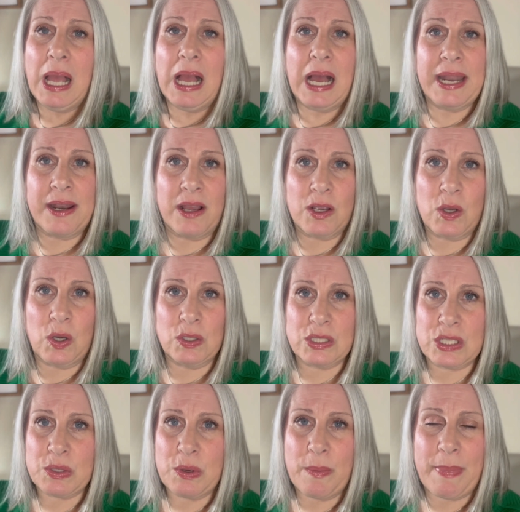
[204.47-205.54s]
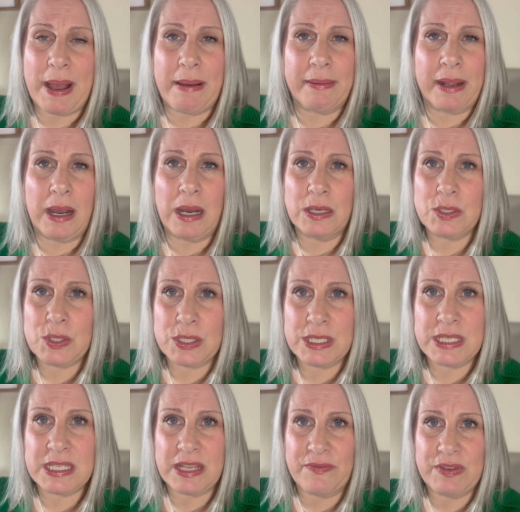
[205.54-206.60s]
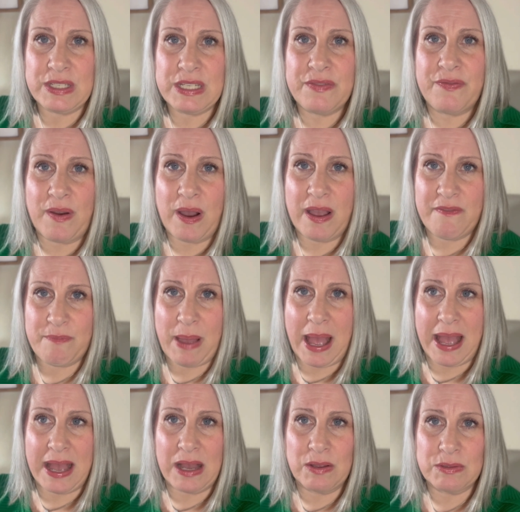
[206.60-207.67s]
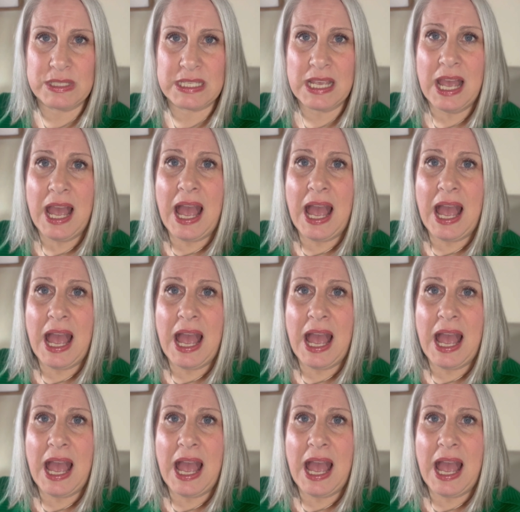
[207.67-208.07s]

and I got to about 175 pounds,